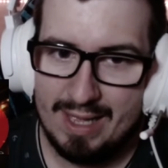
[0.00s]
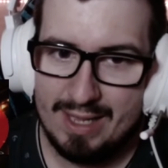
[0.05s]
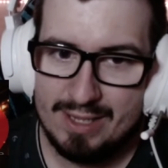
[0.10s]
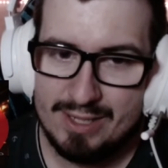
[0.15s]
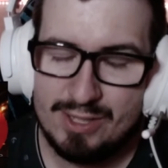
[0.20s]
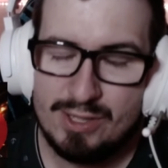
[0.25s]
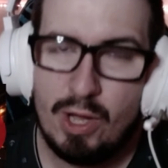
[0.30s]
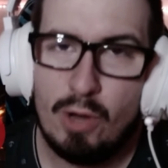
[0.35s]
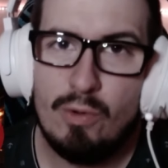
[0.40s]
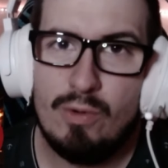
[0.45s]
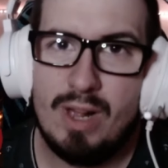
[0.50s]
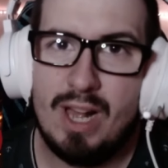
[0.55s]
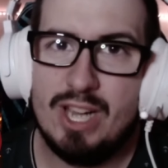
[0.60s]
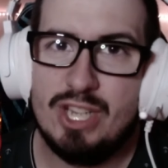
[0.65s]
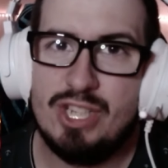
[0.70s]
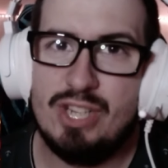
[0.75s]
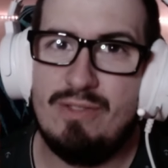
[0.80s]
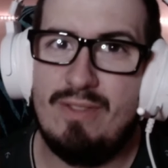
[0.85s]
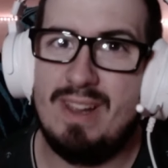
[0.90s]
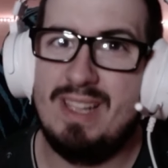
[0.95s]
Stone
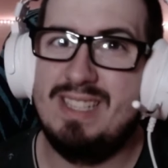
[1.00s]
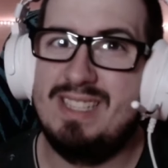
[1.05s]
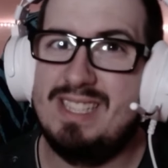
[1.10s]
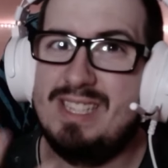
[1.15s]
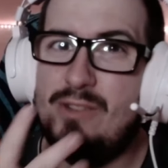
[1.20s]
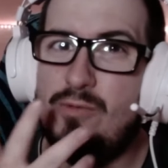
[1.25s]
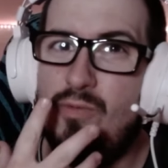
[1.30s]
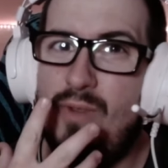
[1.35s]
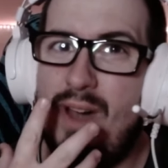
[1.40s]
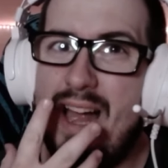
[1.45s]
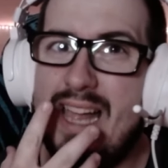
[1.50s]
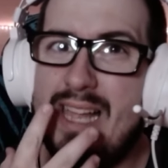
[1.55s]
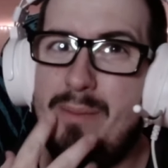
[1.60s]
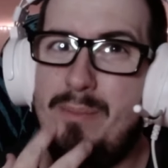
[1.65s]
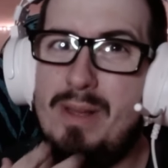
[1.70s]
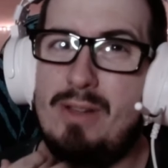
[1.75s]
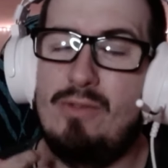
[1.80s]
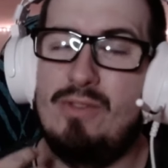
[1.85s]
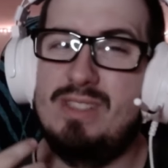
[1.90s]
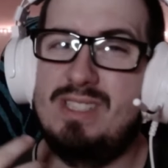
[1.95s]
Hashira is crying,
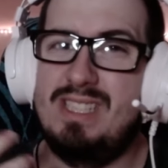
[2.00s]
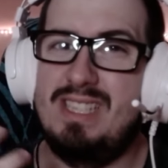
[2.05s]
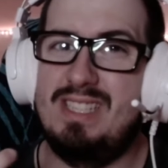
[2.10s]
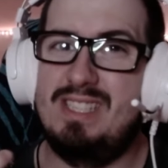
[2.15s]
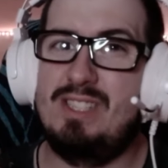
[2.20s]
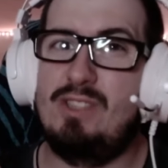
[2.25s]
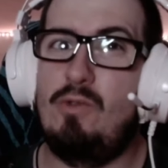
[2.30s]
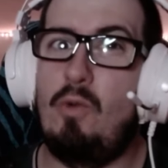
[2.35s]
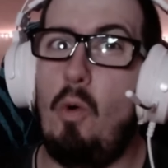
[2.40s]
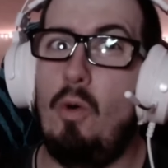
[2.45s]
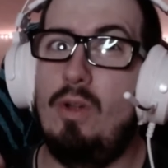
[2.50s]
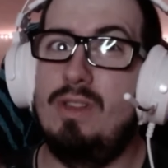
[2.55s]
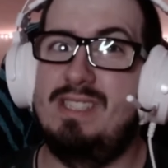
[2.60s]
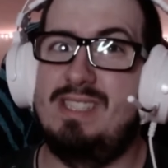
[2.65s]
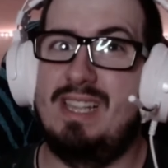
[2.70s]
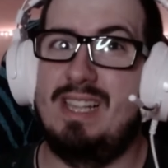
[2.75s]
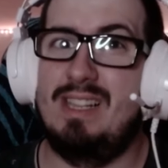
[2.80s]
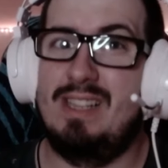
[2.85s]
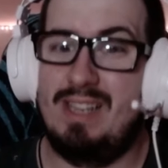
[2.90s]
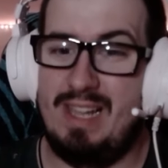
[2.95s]
because he's
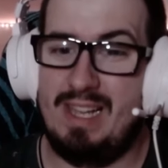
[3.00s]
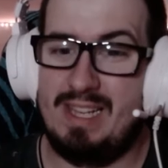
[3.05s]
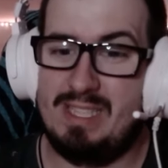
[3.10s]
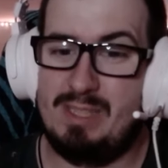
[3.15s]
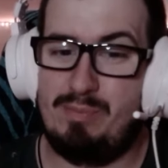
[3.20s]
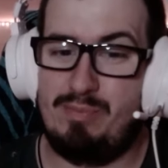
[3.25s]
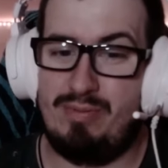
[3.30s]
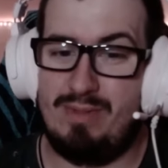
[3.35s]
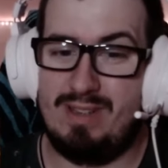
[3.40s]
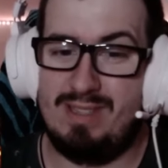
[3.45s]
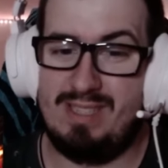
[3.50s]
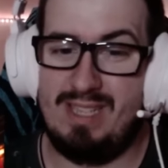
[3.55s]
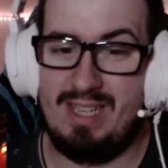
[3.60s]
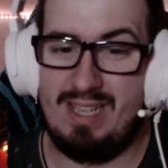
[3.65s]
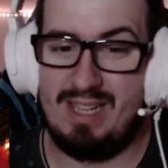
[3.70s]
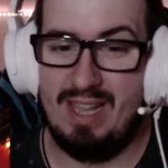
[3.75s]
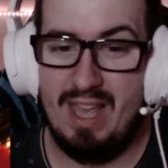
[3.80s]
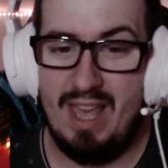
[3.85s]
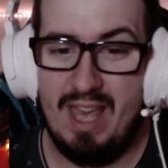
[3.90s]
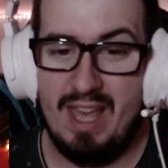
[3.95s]
constantly expressing